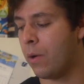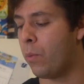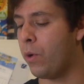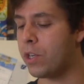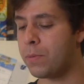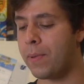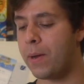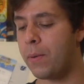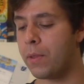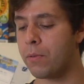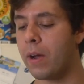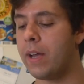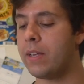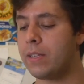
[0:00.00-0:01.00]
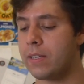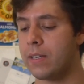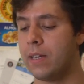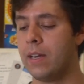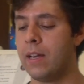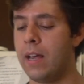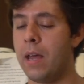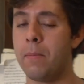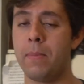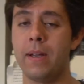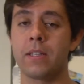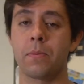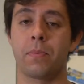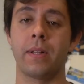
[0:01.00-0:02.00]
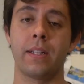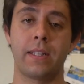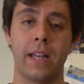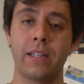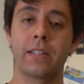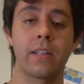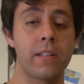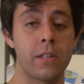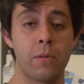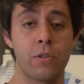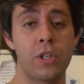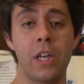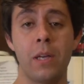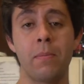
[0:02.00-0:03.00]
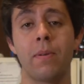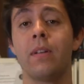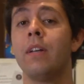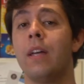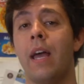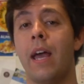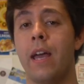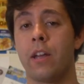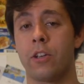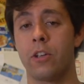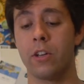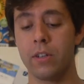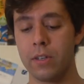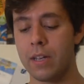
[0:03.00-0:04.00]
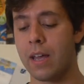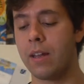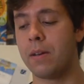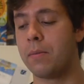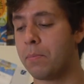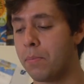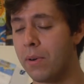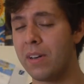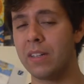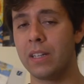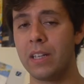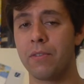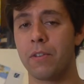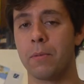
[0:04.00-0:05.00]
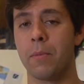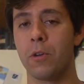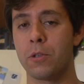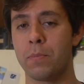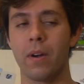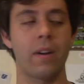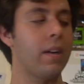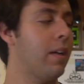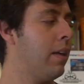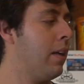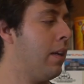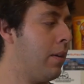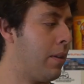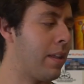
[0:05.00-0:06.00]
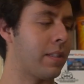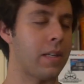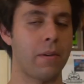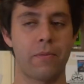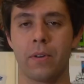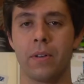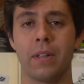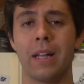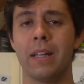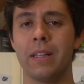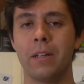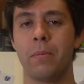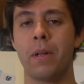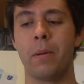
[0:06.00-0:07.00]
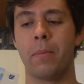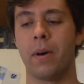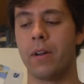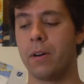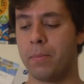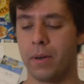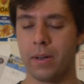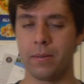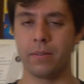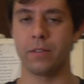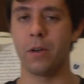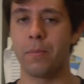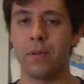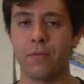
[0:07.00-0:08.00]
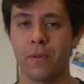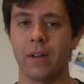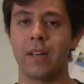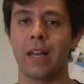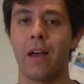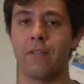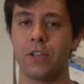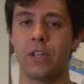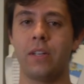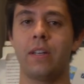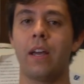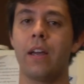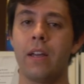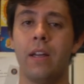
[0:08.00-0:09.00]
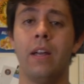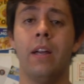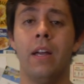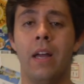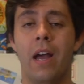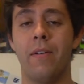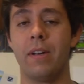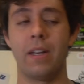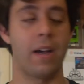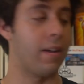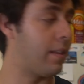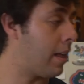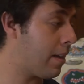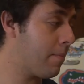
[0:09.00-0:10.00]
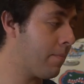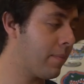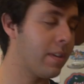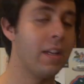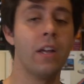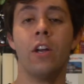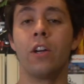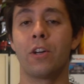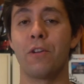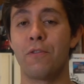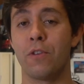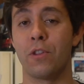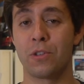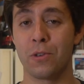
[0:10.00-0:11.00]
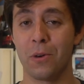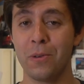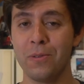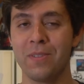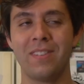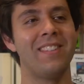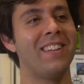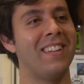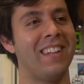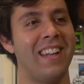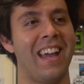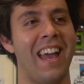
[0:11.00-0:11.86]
We just made it with rice and beans and plantains because it was cheap and good and pretty lean for the most part, except for a little bit of butter, but don't be afraid to have a cheat day every now and then. Good for the soul. Hell yeah.